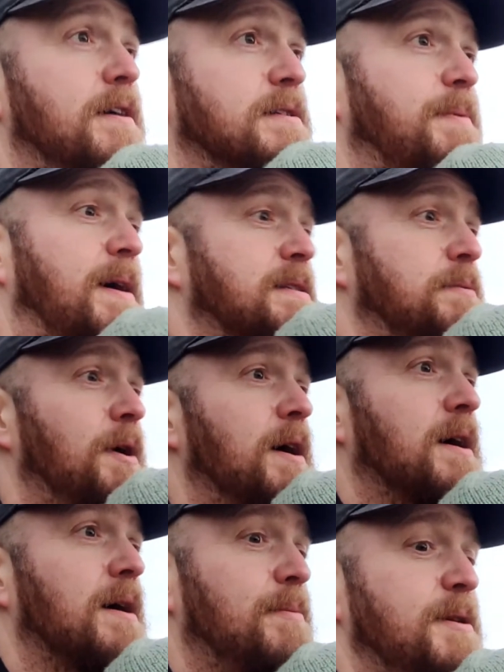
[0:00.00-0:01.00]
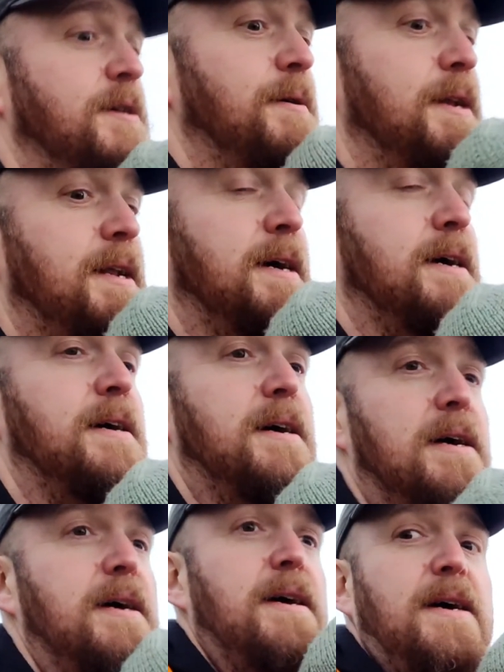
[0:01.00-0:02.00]
goes back to work, I'll be doing
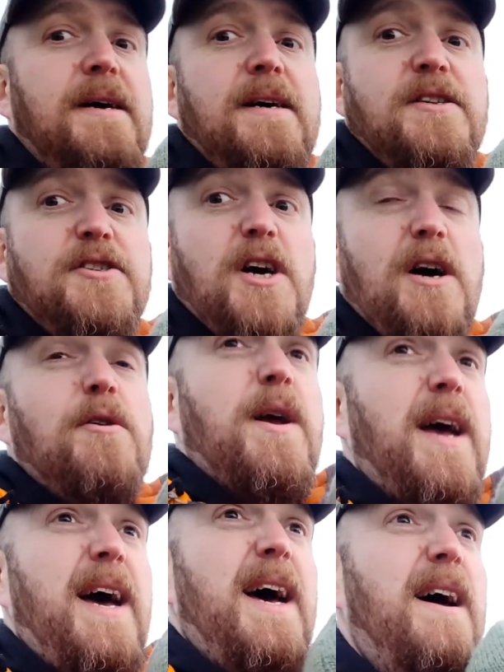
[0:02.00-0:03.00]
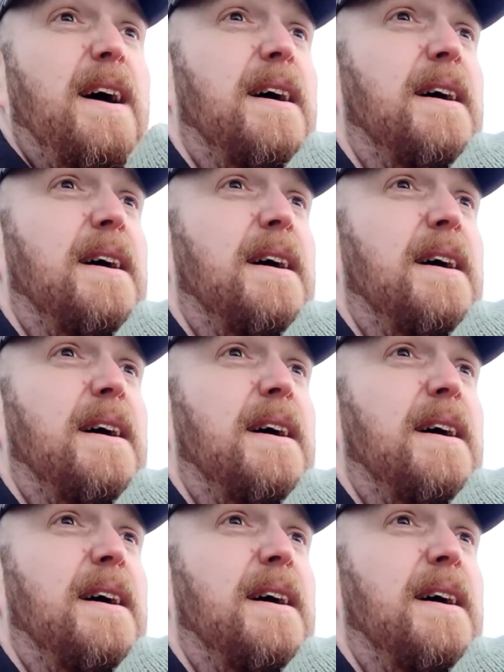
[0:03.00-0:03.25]
childcare